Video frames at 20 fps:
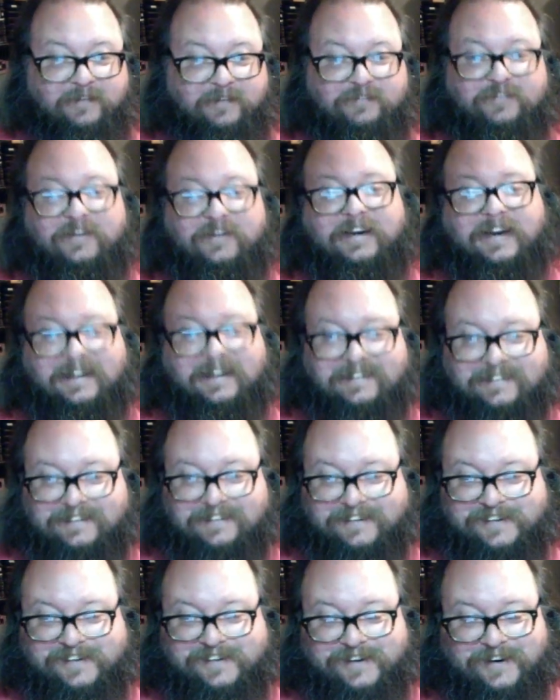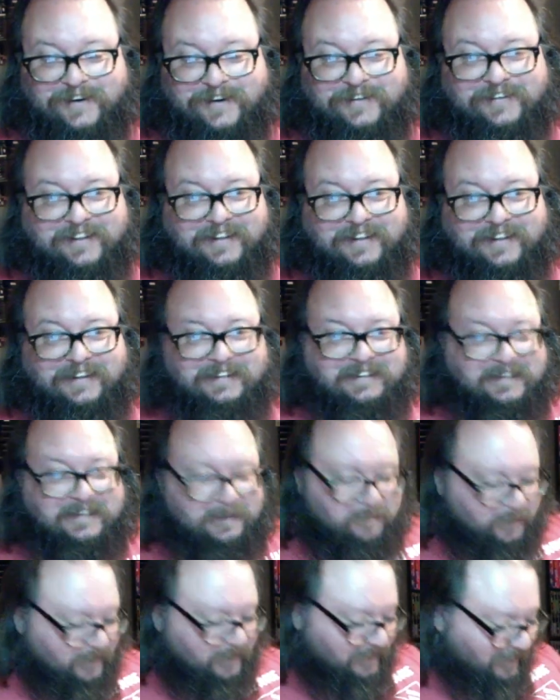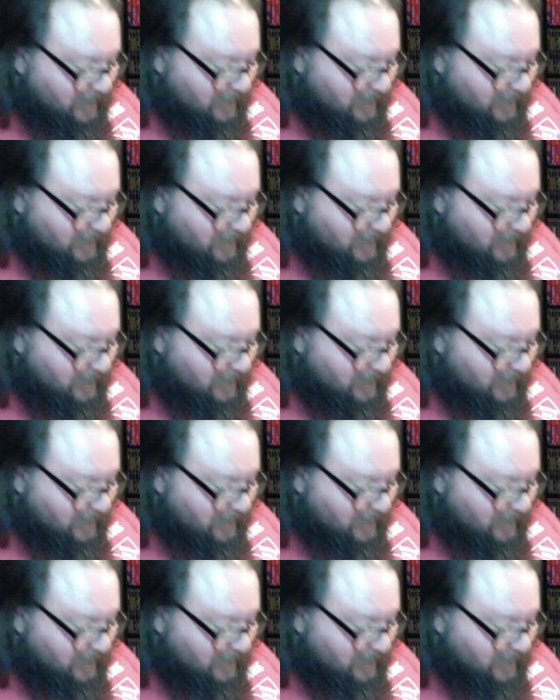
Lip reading: forgets to charge. I like that they put it that